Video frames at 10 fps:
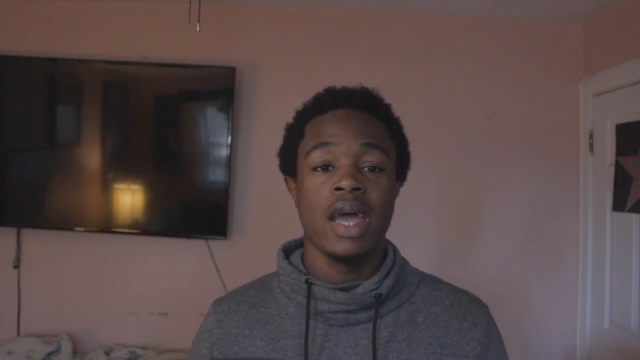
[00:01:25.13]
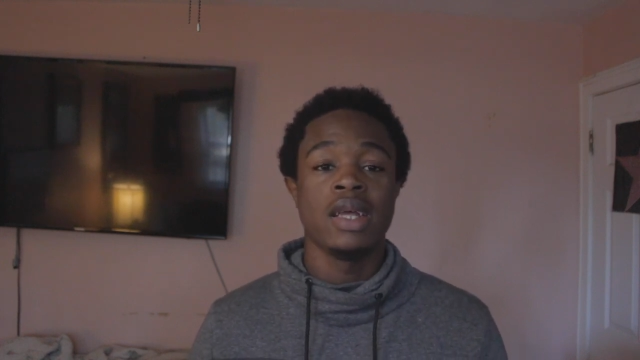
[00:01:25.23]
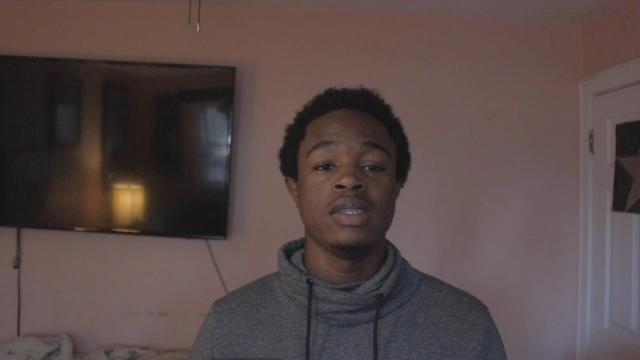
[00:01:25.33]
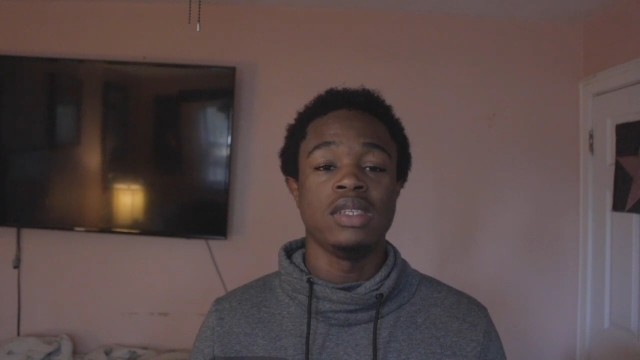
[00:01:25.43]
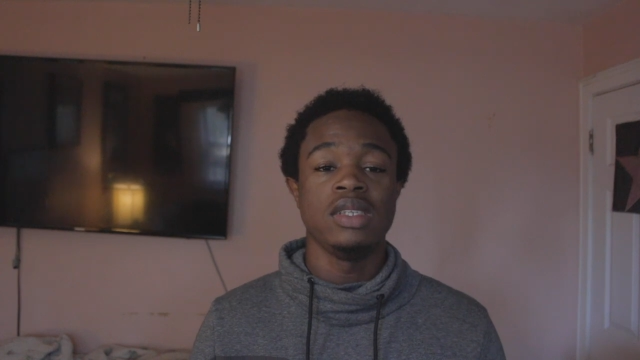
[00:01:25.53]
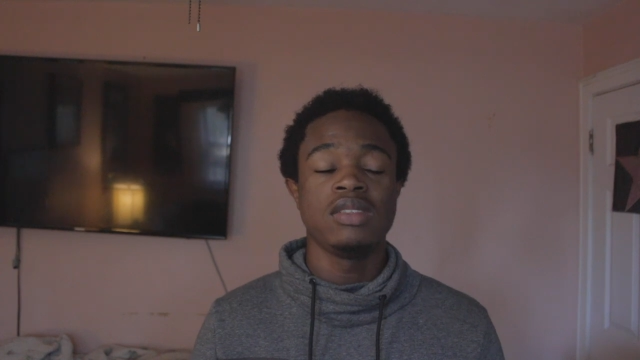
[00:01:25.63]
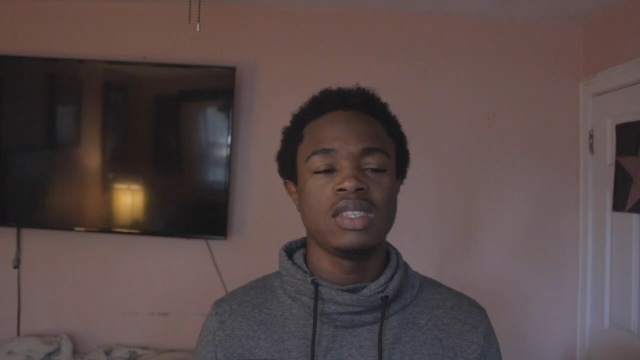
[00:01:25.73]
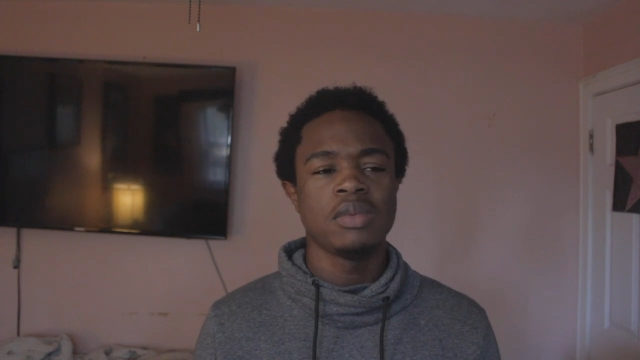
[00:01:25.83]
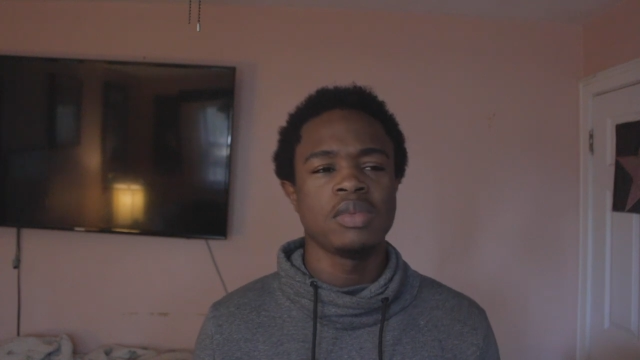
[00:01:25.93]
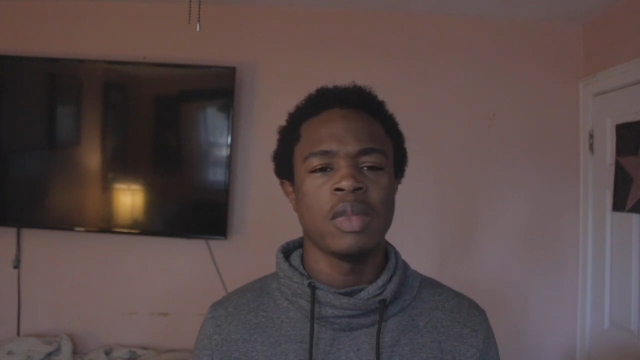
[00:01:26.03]
And these
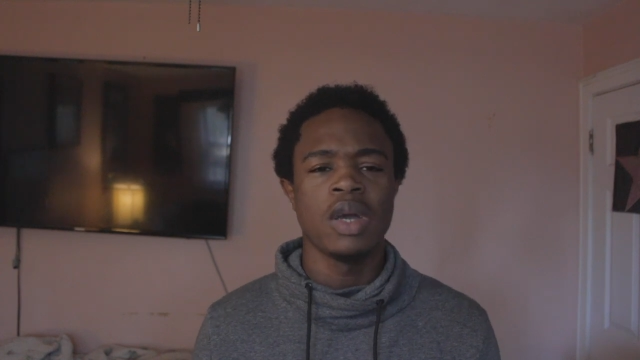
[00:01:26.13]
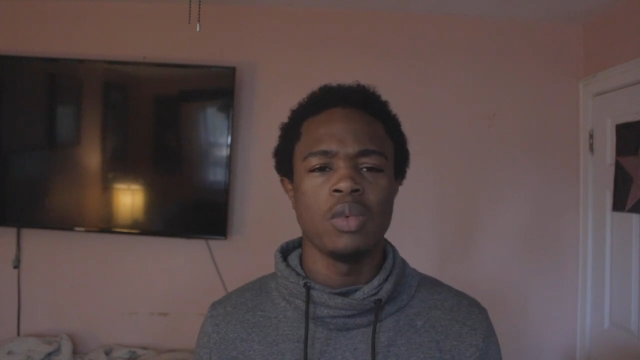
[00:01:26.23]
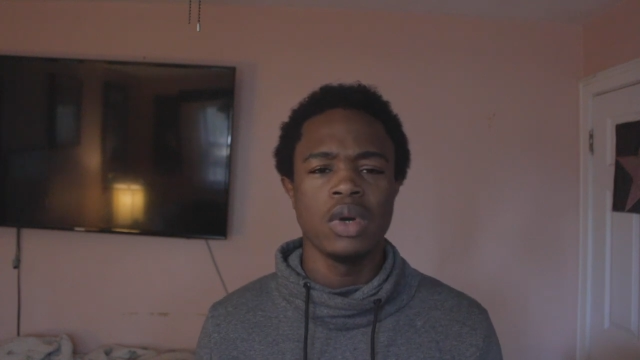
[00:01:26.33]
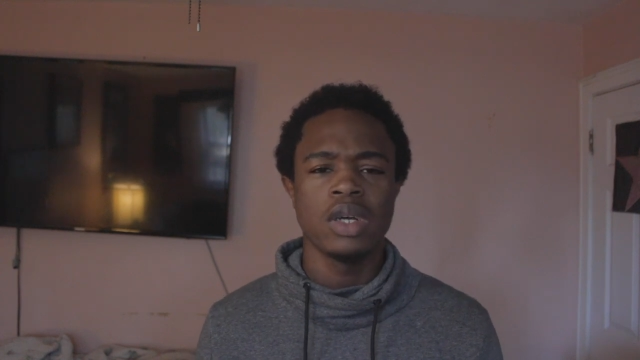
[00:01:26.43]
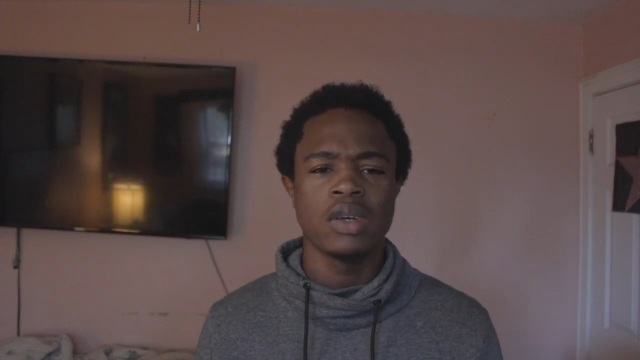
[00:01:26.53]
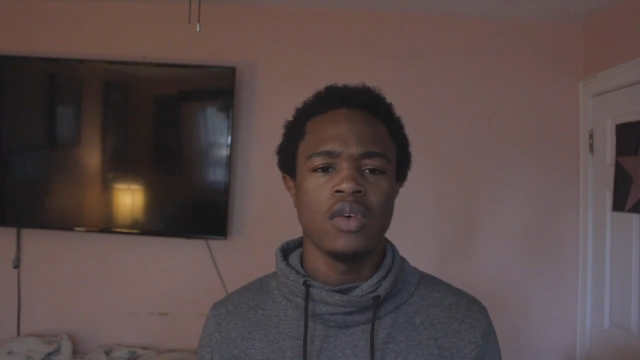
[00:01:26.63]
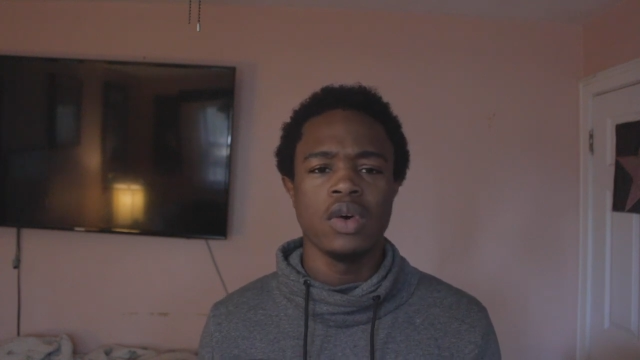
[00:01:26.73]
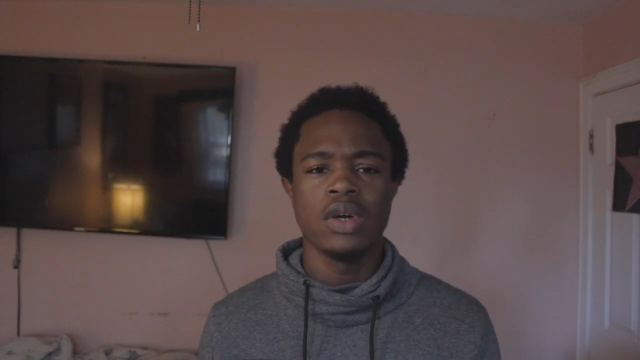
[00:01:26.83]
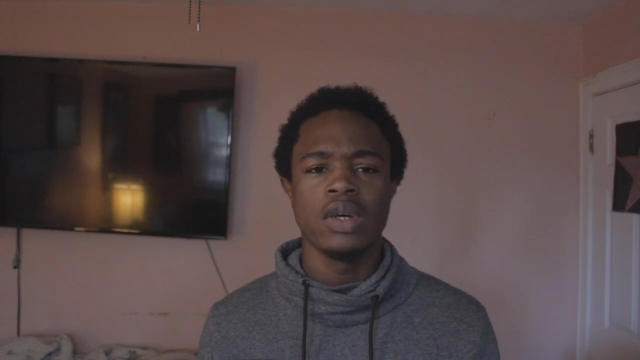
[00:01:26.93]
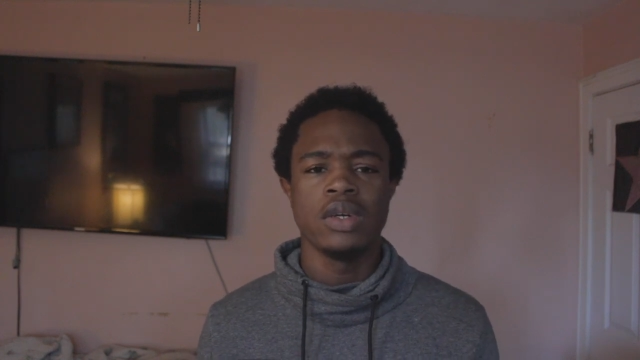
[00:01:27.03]
tips might work
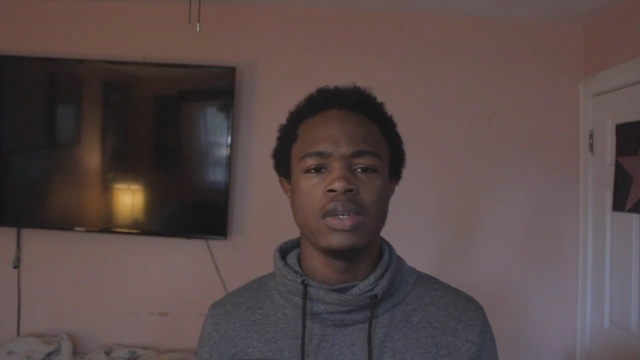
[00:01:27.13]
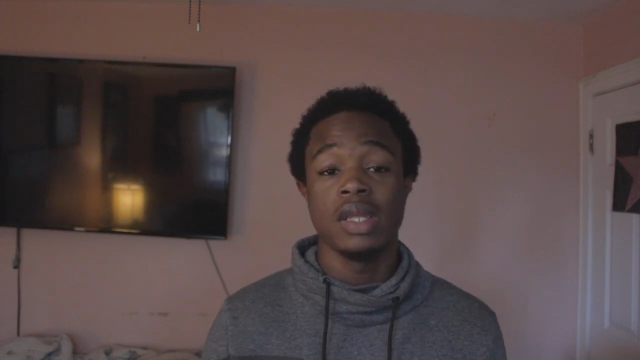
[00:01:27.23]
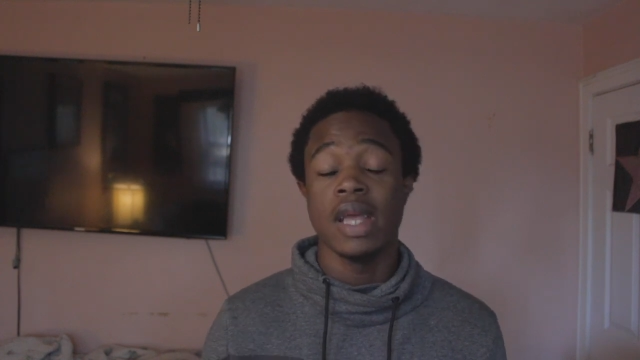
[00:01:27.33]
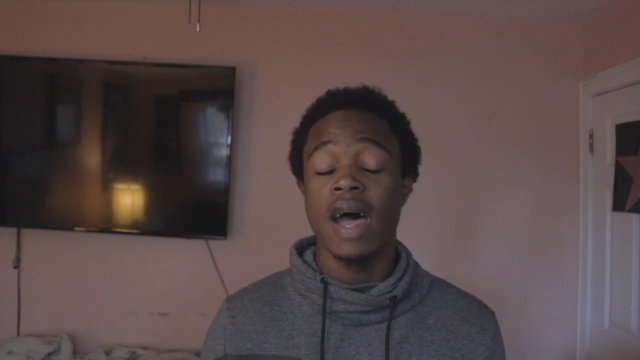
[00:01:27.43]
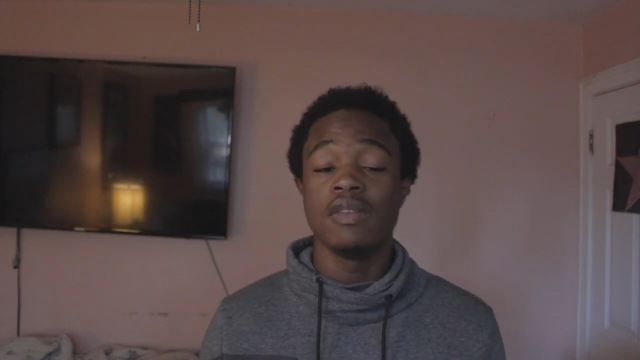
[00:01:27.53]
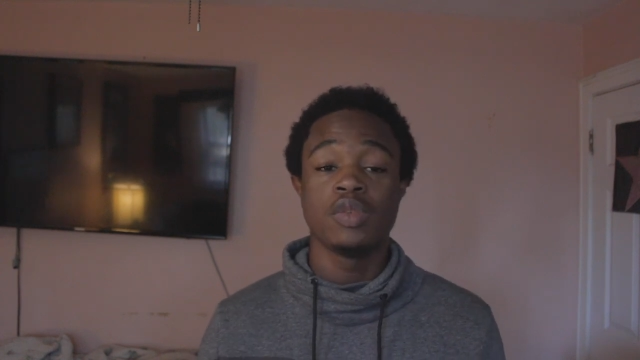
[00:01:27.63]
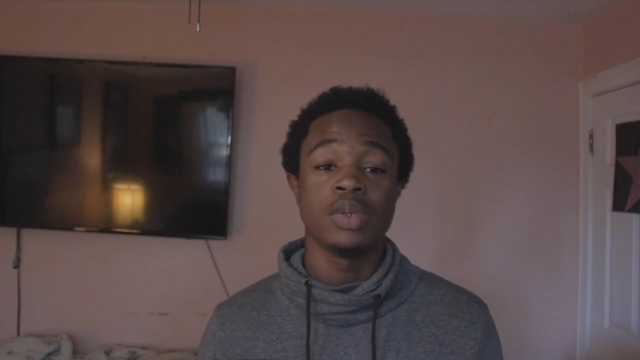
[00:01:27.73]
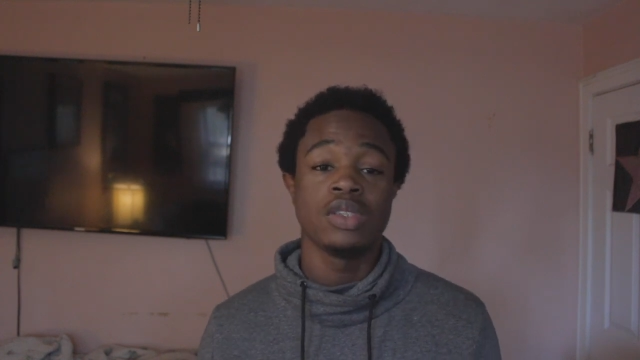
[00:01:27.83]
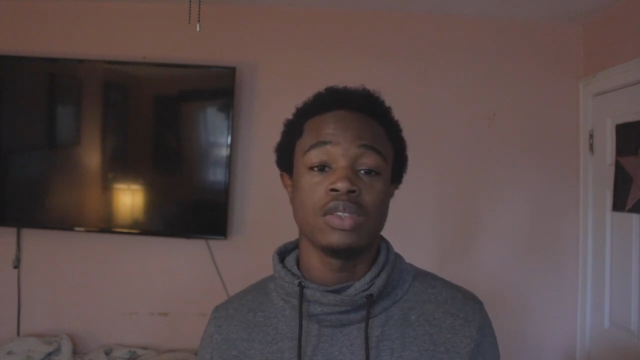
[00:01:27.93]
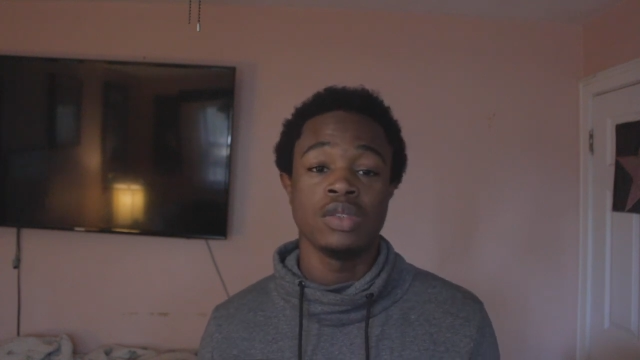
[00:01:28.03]
for an average
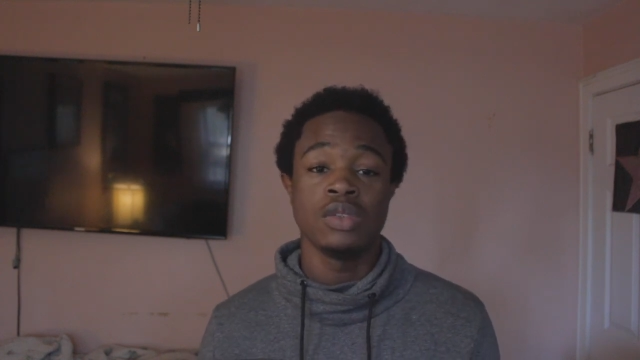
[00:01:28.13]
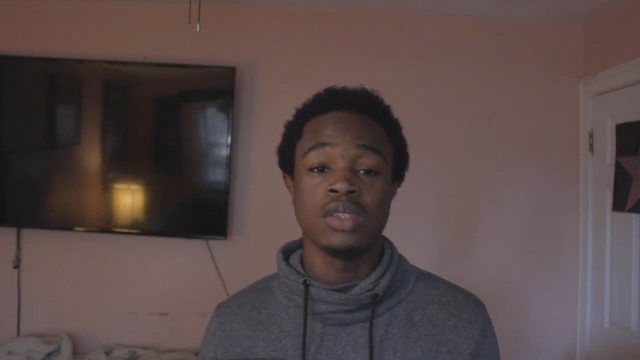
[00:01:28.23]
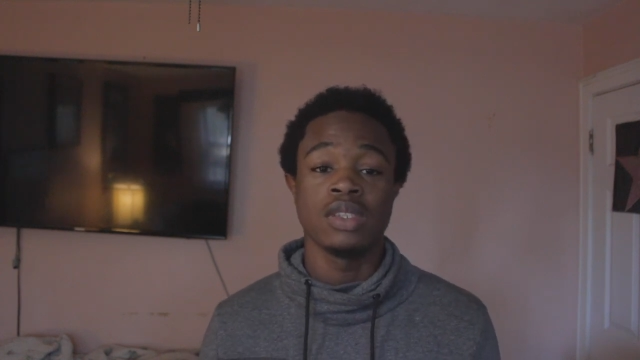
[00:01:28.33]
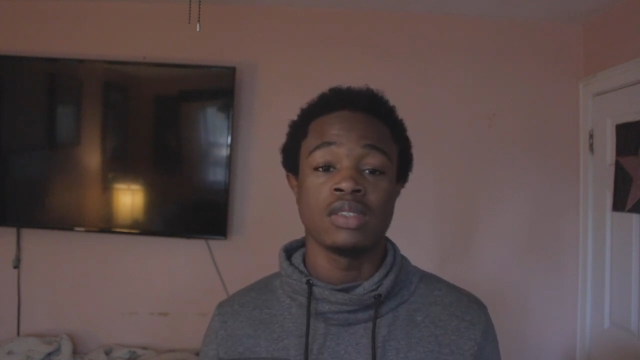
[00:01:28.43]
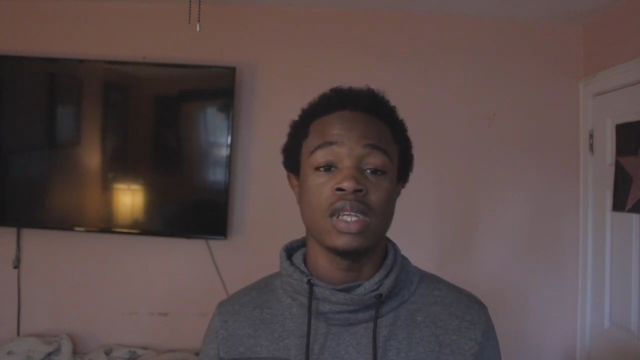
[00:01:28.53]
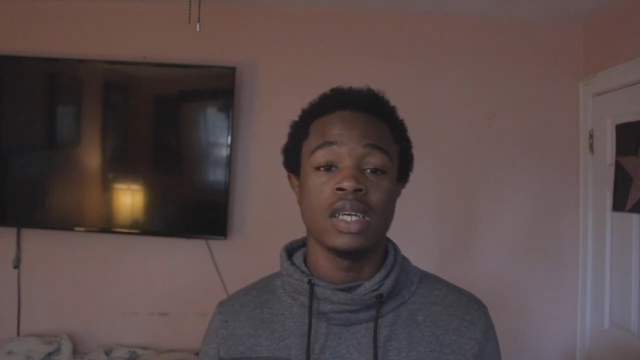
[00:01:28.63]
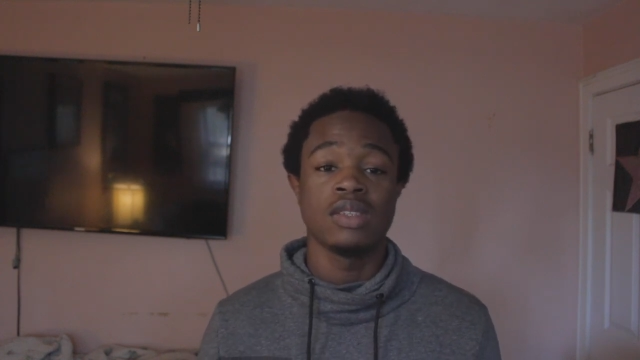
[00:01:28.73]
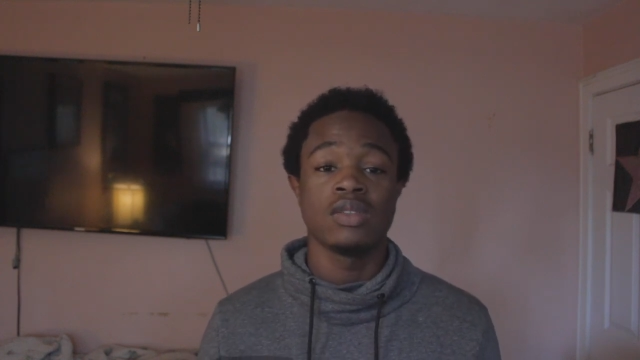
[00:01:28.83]
person who's just like